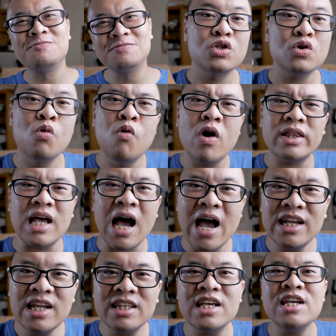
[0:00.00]
So what
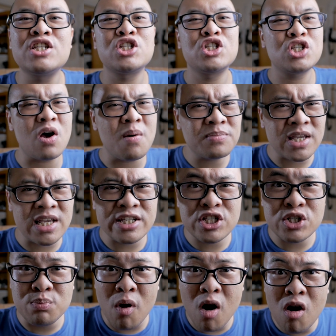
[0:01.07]
I need is something
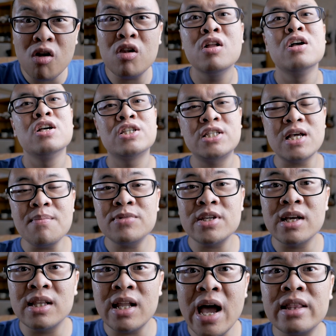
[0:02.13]
small,
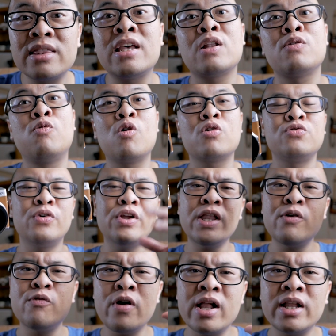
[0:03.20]
something light that works
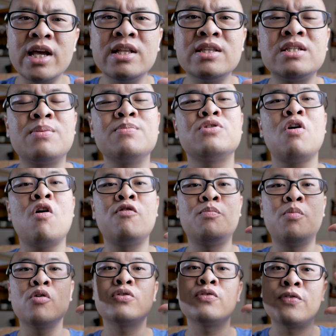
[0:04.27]
really well in terms of
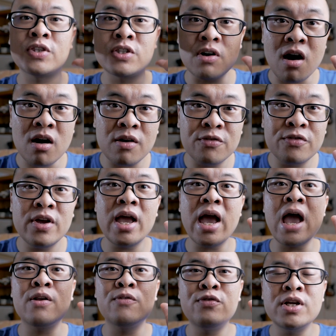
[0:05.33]
both
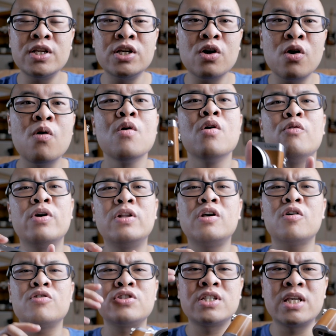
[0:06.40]
photography and video
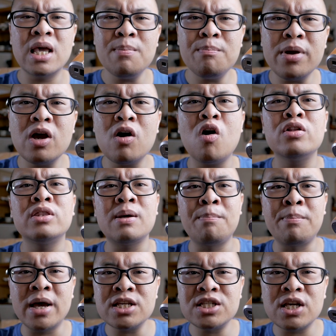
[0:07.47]
without skimping on the
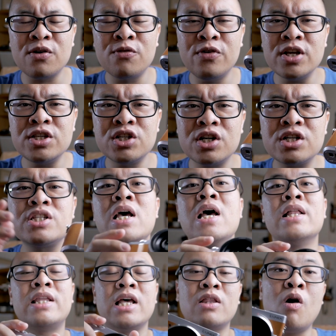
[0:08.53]
basic features,
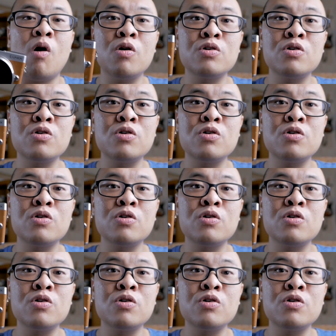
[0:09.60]
that